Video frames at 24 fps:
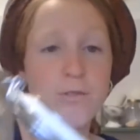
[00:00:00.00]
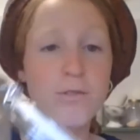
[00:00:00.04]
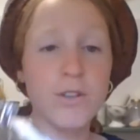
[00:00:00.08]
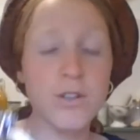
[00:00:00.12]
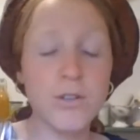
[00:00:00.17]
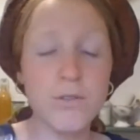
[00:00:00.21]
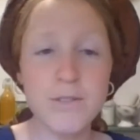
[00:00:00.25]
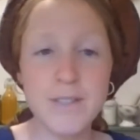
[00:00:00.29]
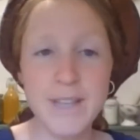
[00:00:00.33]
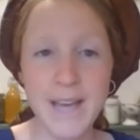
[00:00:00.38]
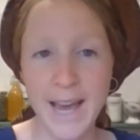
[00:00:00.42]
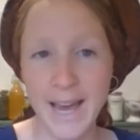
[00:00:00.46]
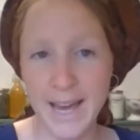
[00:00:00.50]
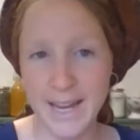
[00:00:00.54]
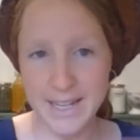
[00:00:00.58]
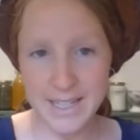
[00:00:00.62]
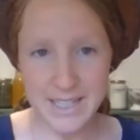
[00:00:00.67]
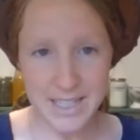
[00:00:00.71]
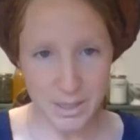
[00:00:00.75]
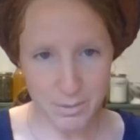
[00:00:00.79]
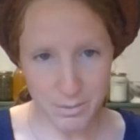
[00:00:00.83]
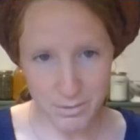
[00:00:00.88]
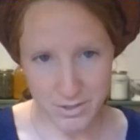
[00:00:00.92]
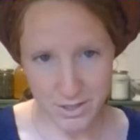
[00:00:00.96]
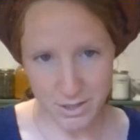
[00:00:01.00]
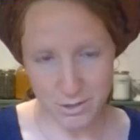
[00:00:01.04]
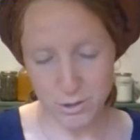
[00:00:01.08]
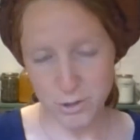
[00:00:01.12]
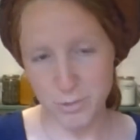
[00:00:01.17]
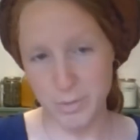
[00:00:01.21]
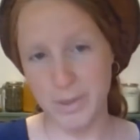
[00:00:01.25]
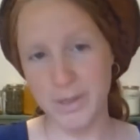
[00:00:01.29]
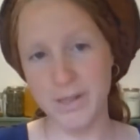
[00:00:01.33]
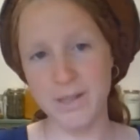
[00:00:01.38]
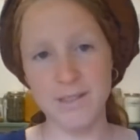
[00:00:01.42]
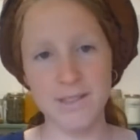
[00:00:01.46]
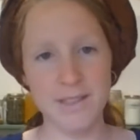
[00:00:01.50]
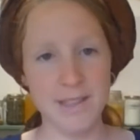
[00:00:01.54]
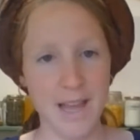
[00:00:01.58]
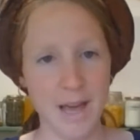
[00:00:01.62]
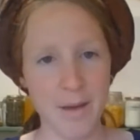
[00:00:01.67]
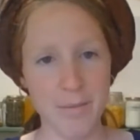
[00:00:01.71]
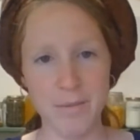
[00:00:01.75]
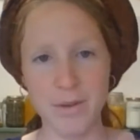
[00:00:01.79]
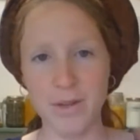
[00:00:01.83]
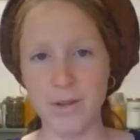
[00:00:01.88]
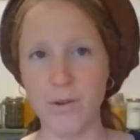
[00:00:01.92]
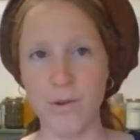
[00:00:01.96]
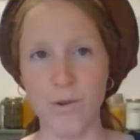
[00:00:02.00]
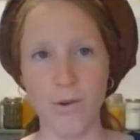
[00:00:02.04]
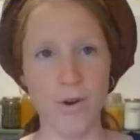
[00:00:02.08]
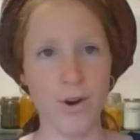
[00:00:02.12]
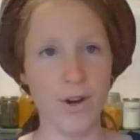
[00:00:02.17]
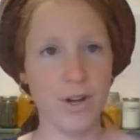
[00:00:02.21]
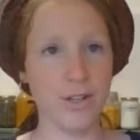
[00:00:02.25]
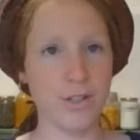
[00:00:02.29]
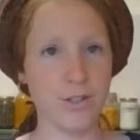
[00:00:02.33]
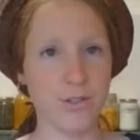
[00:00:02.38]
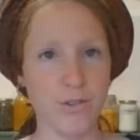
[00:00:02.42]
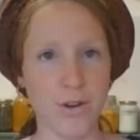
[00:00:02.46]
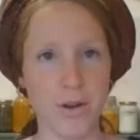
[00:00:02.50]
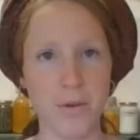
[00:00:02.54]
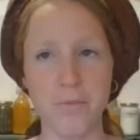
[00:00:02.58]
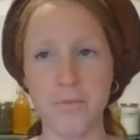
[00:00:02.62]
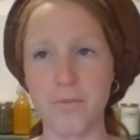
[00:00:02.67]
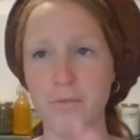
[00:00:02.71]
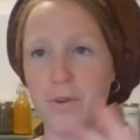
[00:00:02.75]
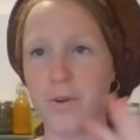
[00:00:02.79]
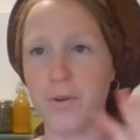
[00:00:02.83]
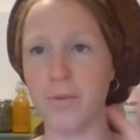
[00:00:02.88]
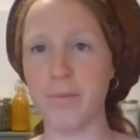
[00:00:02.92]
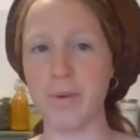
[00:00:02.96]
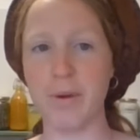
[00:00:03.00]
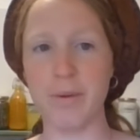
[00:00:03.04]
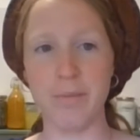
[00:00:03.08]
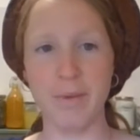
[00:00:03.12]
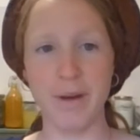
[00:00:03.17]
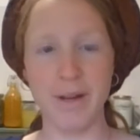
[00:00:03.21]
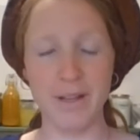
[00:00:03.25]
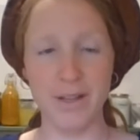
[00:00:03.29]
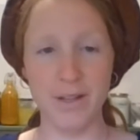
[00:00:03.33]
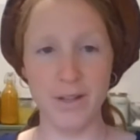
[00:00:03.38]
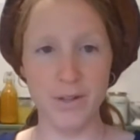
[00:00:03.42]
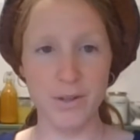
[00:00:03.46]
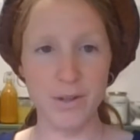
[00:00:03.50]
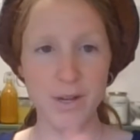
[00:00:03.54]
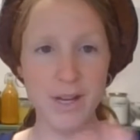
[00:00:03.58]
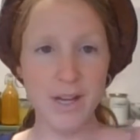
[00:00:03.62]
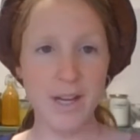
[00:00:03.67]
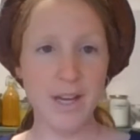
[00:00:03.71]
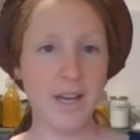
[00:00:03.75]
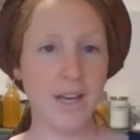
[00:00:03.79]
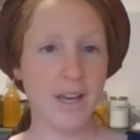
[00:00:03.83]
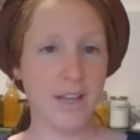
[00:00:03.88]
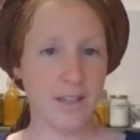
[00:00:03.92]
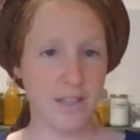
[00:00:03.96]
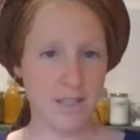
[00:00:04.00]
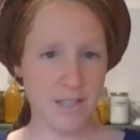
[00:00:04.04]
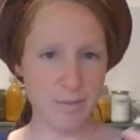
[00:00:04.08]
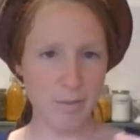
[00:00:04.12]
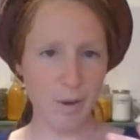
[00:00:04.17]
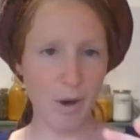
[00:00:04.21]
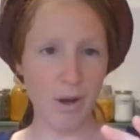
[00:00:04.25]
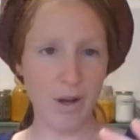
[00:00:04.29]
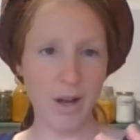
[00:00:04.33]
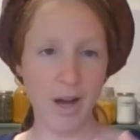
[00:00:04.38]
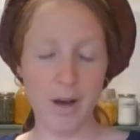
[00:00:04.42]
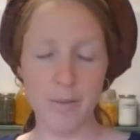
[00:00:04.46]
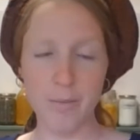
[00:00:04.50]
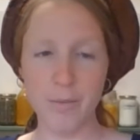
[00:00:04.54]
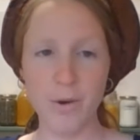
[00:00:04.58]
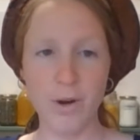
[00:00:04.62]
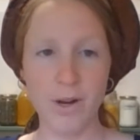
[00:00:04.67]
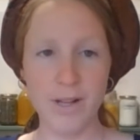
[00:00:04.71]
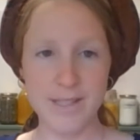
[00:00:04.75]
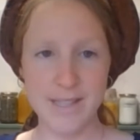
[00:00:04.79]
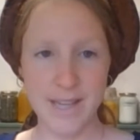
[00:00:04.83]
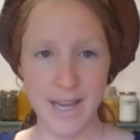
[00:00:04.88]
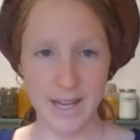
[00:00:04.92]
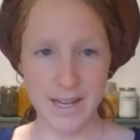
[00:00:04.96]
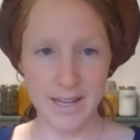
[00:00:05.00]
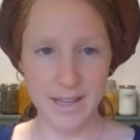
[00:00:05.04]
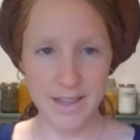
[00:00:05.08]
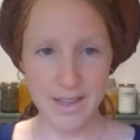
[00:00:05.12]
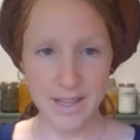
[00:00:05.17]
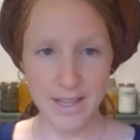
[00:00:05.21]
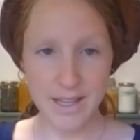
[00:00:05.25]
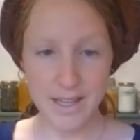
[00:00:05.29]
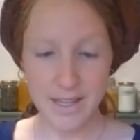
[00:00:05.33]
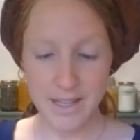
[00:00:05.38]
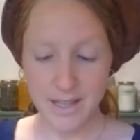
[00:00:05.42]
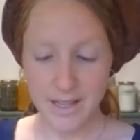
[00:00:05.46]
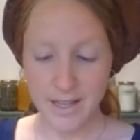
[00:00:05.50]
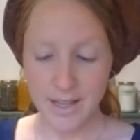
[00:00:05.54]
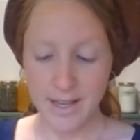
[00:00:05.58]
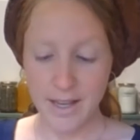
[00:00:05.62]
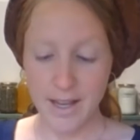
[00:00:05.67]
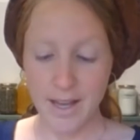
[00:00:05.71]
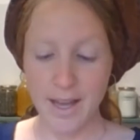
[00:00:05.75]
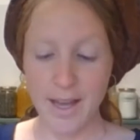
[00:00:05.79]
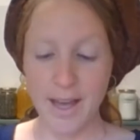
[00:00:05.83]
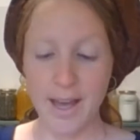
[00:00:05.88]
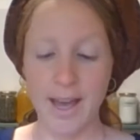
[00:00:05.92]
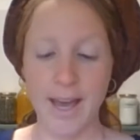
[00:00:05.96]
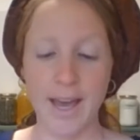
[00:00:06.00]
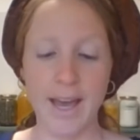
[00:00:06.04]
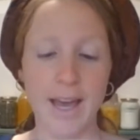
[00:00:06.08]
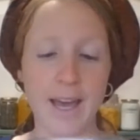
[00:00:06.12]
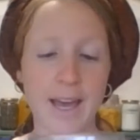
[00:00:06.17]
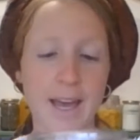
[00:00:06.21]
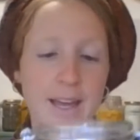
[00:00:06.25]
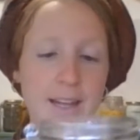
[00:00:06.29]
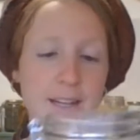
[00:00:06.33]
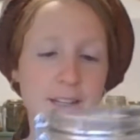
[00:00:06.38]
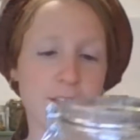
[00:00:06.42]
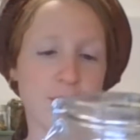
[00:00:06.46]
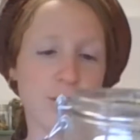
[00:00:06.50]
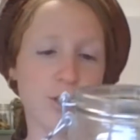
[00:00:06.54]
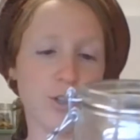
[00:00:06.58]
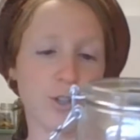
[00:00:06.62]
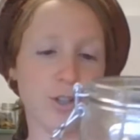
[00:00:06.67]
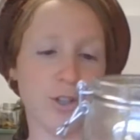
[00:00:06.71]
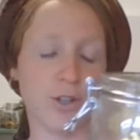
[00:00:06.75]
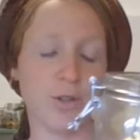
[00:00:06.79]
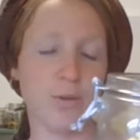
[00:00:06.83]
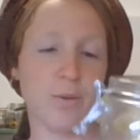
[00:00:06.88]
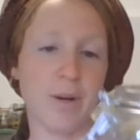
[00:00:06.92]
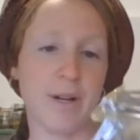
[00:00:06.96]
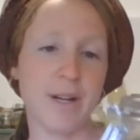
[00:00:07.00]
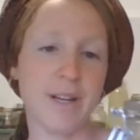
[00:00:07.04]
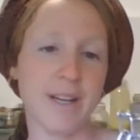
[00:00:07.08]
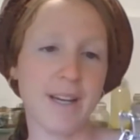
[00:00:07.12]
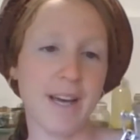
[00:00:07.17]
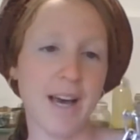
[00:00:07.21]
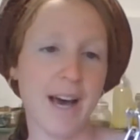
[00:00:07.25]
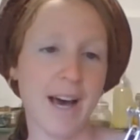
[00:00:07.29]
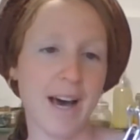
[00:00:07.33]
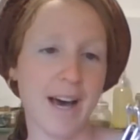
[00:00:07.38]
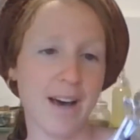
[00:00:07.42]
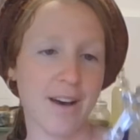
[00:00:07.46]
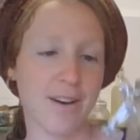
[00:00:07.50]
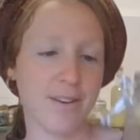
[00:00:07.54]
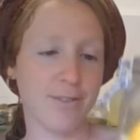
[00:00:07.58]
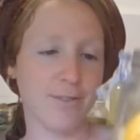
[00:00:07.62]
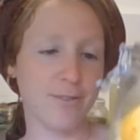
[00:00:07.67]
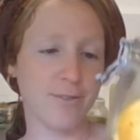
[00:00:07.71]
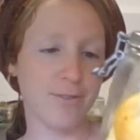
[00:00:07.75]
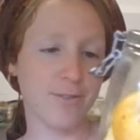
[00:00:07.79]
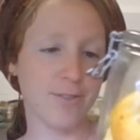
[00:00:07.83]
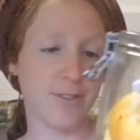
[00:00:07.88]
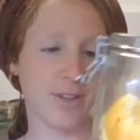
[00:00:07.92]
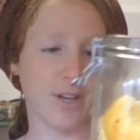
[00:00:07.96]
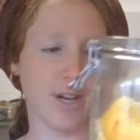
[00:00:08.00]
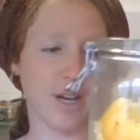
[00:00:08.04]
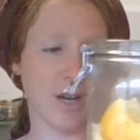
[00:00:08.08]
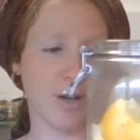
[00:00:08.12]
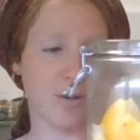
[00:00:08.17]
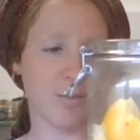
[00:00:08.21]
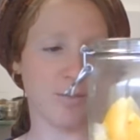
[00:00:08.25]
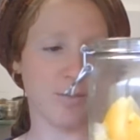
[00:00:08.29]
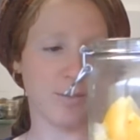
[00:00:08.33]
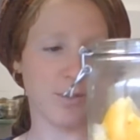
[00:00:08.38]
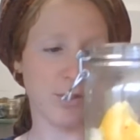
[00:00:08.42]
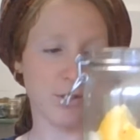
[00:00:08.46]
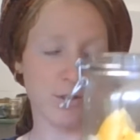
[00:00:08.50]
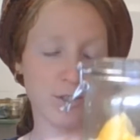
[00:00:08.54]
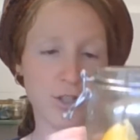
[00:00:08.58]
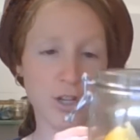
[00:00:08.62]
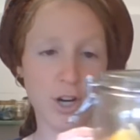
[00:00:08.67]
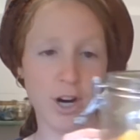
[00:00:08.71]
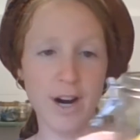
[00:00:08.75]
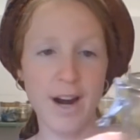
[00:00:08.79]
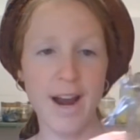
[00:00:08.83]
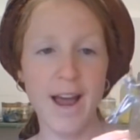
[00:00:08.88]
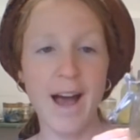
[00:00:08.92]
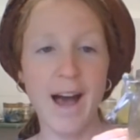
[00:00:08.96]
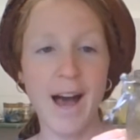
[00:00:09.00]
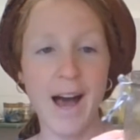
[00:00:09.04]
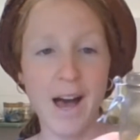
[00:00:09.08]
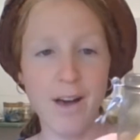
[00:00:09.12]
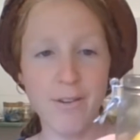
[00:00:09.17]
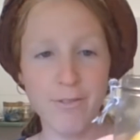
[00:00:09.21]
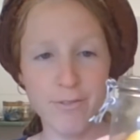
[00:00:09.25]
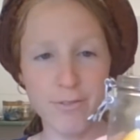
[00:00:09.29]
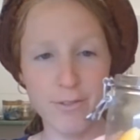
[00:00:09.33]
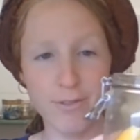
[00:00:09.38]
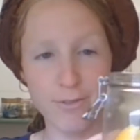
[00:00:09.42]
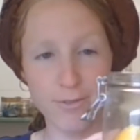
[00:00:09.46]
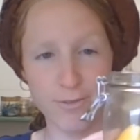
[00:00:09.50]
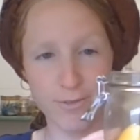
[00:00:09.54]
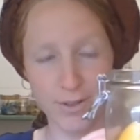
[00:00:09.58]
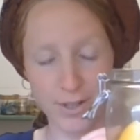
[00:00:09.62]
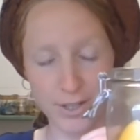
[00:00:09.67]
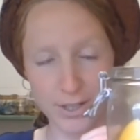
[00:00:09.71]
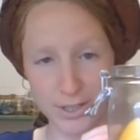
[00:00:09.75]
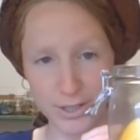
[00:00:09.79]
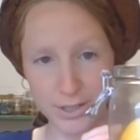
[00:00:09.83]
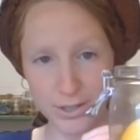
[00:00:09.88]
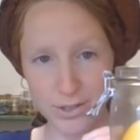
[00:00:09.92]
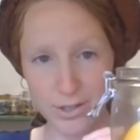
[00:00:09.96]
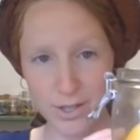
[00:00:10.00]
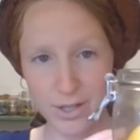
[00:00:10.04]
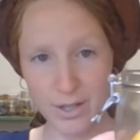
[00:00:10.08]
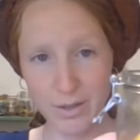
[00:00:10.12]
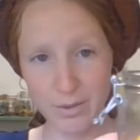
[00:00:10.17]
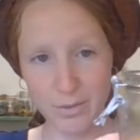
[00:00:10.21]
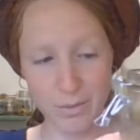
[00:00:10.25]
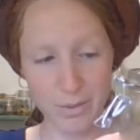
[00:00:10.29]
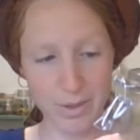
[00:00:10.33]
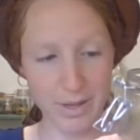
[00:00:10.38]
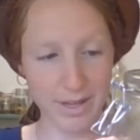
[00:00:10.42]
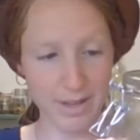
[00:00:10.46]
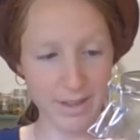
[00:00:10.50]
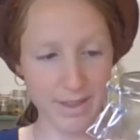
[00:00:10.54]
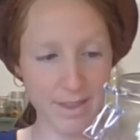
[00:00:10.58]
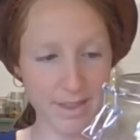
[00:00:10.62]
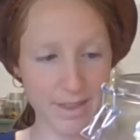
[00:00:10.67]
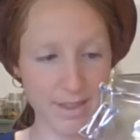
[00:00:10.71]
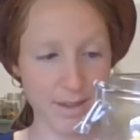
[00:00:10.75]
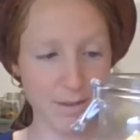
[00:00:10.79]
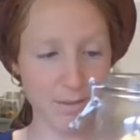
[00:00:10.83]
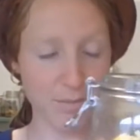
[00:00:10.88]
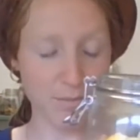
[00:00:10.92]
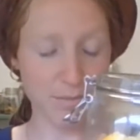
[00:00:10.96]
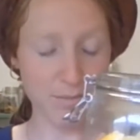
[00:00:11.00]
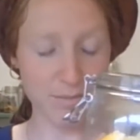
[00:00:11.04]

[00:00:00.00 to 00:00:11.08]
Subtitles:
You can use any type of citrus peels, lemon, orange, grapefruit, pomelo, small kumquats, anything. And you're going to want to have your jar half filled with